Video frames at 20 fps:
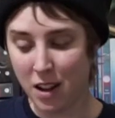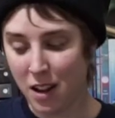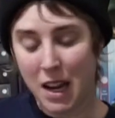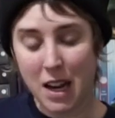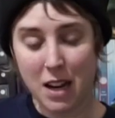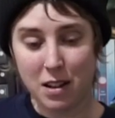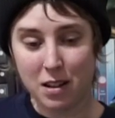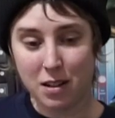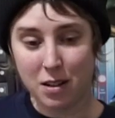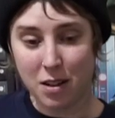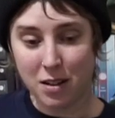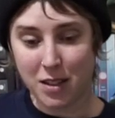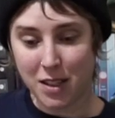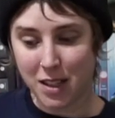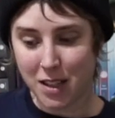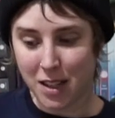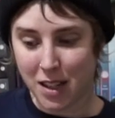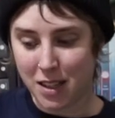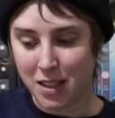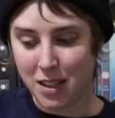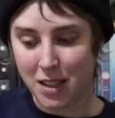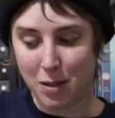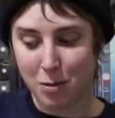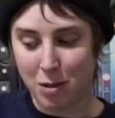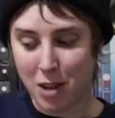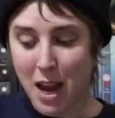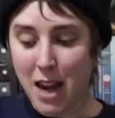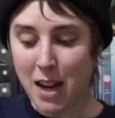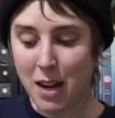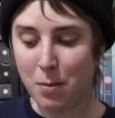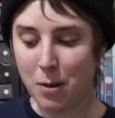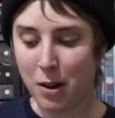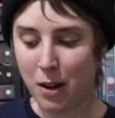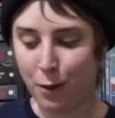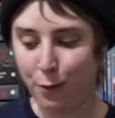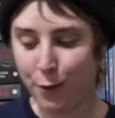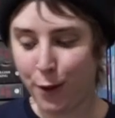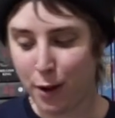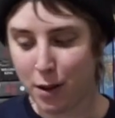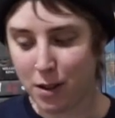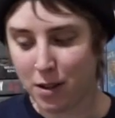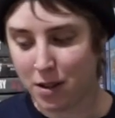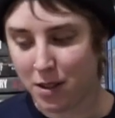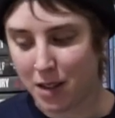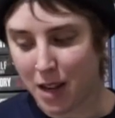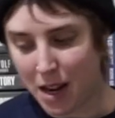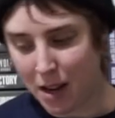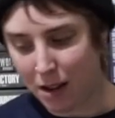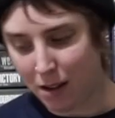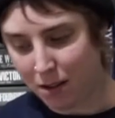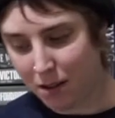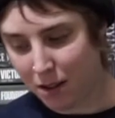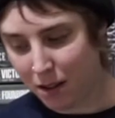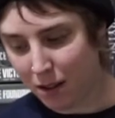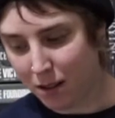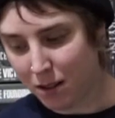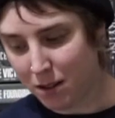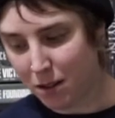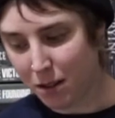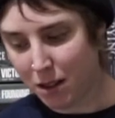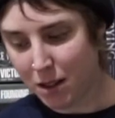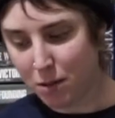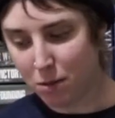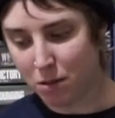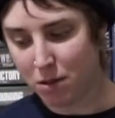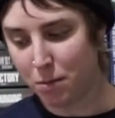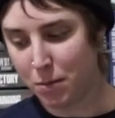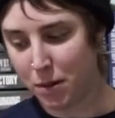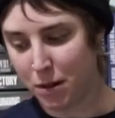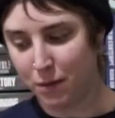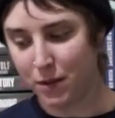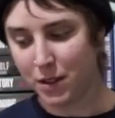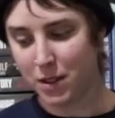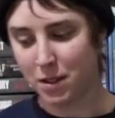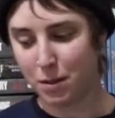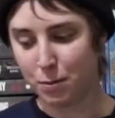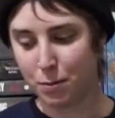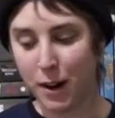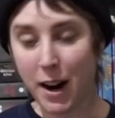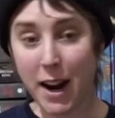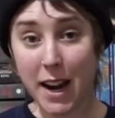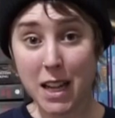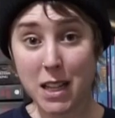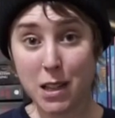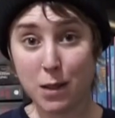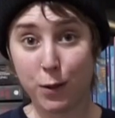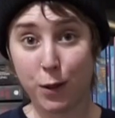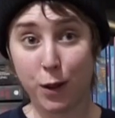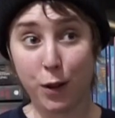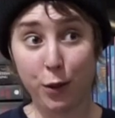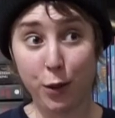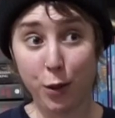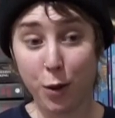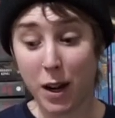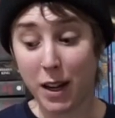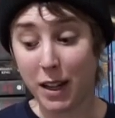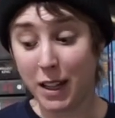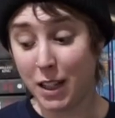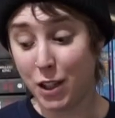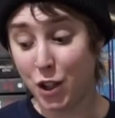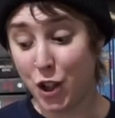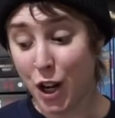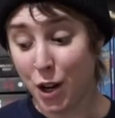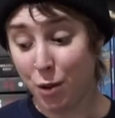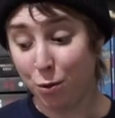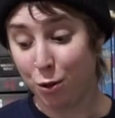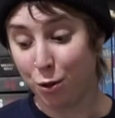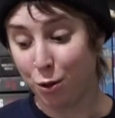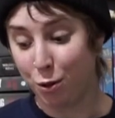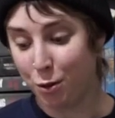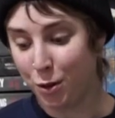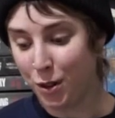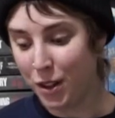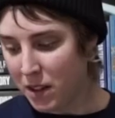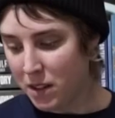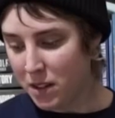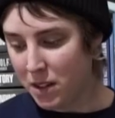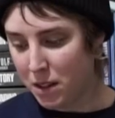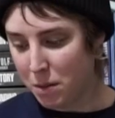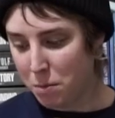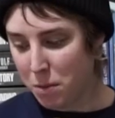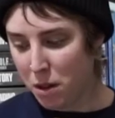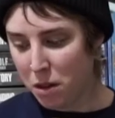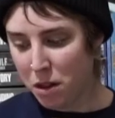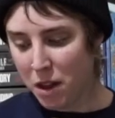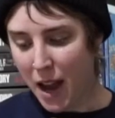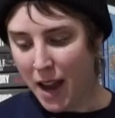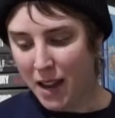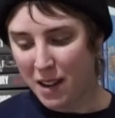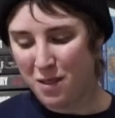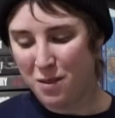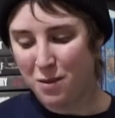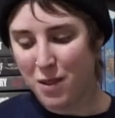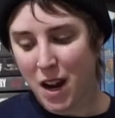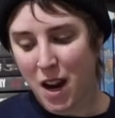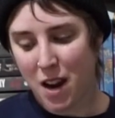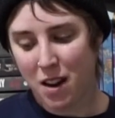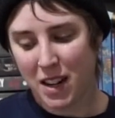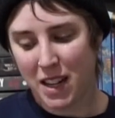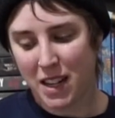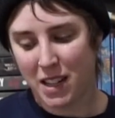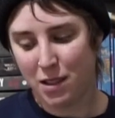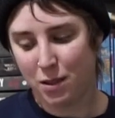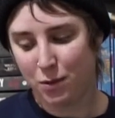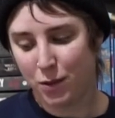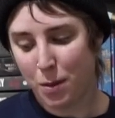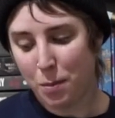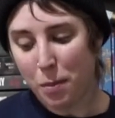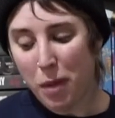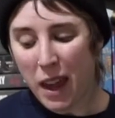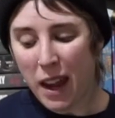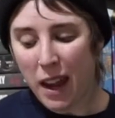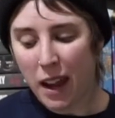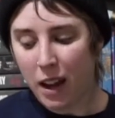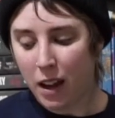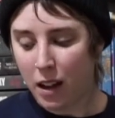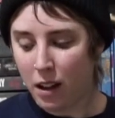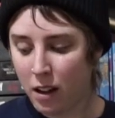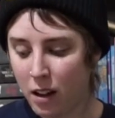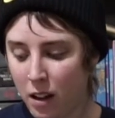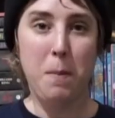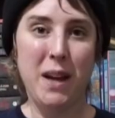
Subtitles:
He did not discuss this with anybody first, and so this was a bit of a surprise for everyone in general. So the myth kind of varies from there.